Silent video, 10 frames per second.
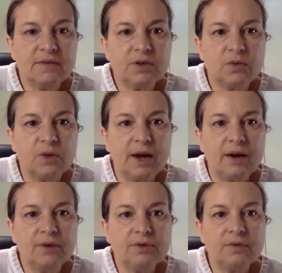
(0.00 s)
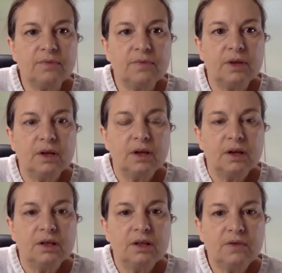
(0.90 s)
squares,
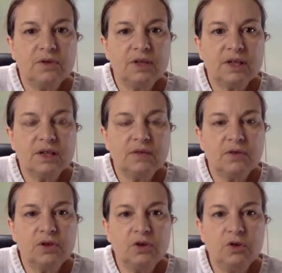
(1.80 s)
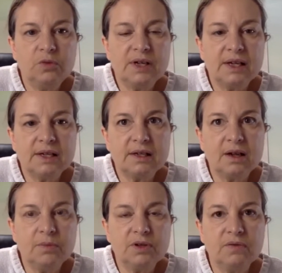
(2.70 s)
differences of cubes, and
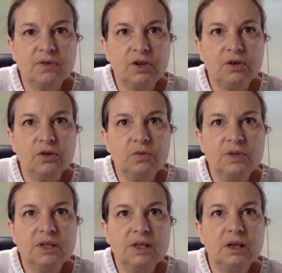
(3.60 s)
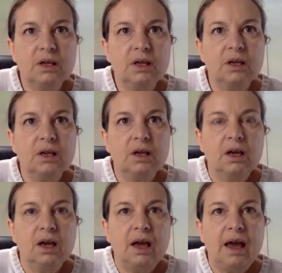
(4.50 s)
sums of cubes.
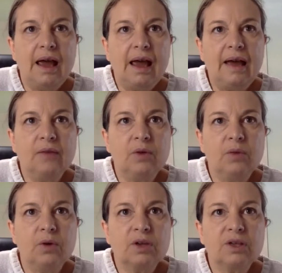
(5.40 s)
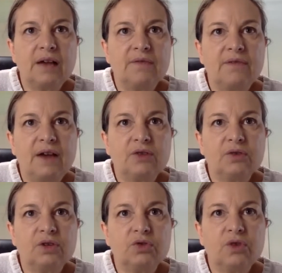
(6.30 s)
And we worked on
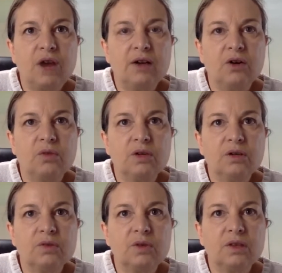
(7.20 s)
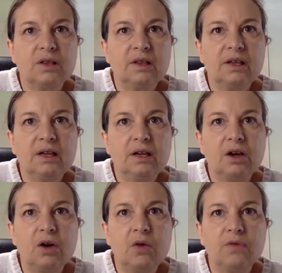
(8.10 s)
factoring trinomials when the leading
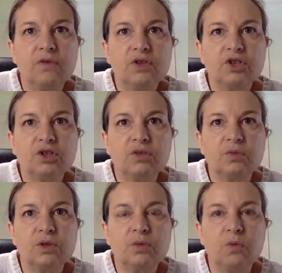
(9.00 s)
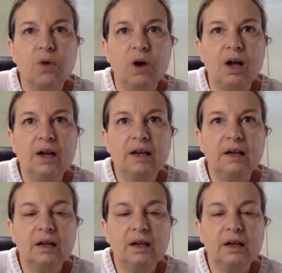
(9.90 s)
coefficient was 1.